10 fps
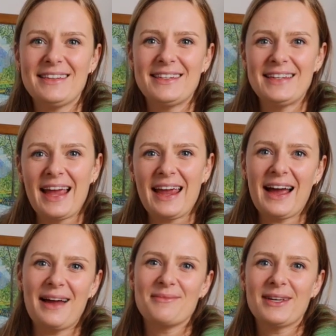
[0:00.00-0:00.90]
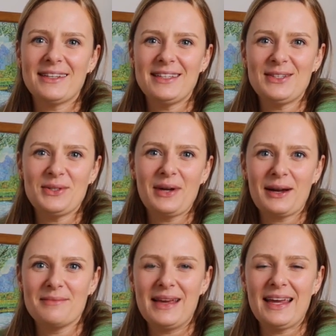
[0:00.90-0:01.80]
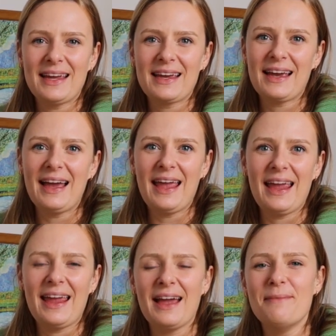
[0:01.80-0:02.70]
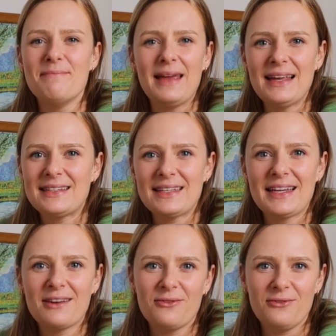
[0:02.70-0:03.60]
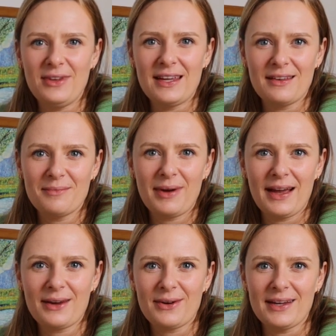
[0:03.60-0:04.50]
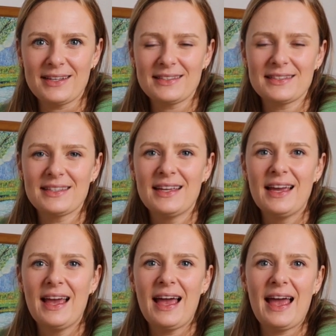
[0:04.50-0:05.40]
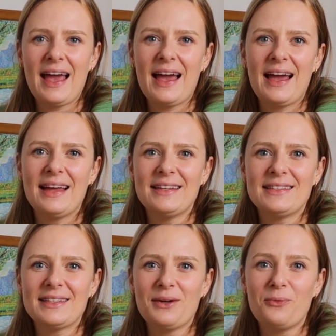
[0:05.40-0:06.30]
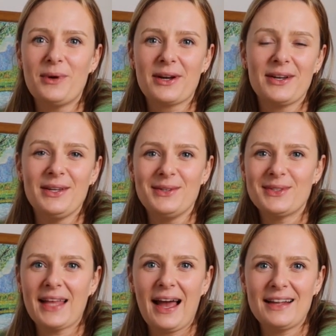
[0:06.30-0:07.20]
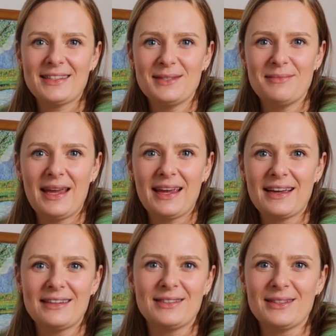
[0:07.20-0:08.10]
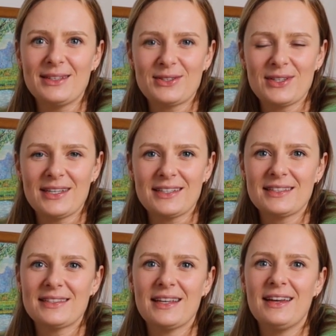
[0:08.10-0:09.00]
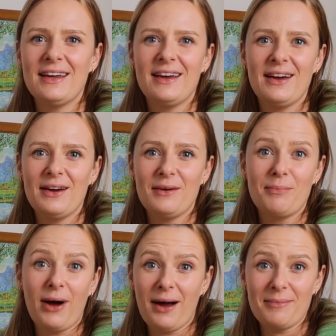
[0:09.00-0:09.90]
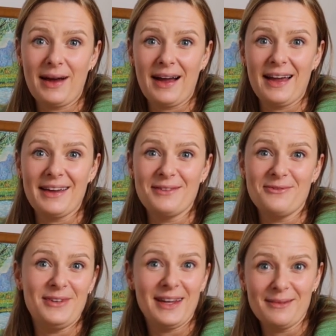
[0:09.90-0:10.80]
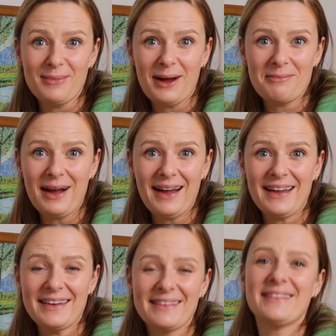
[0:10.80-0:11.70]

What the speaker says: Today I'm going to teach you how to make an amazing vegan pie crust, and we're going to use that to make a delicious pot pie, vegan pot pie.